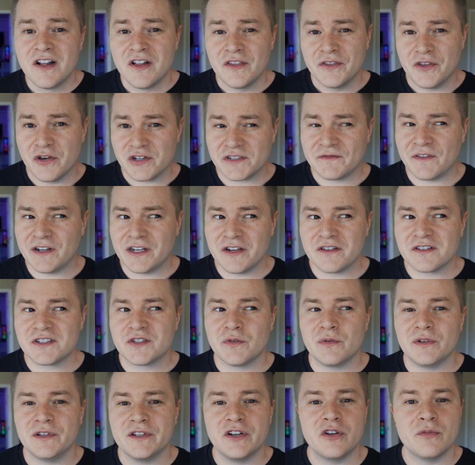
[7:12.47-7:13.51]
Those videos
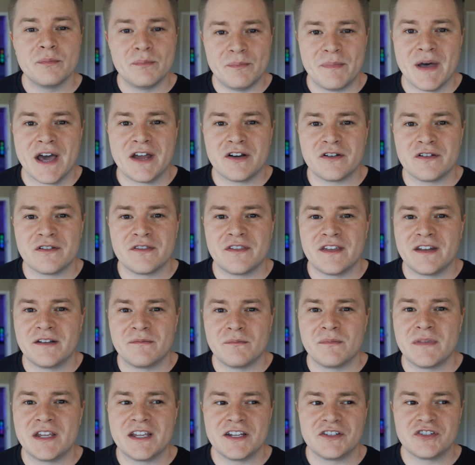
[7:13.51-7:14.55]
do a little better
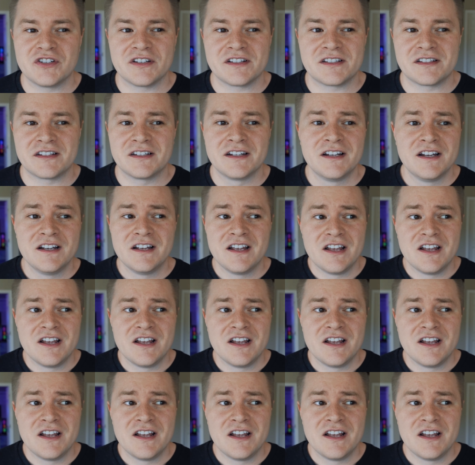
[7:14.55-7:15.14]
than me just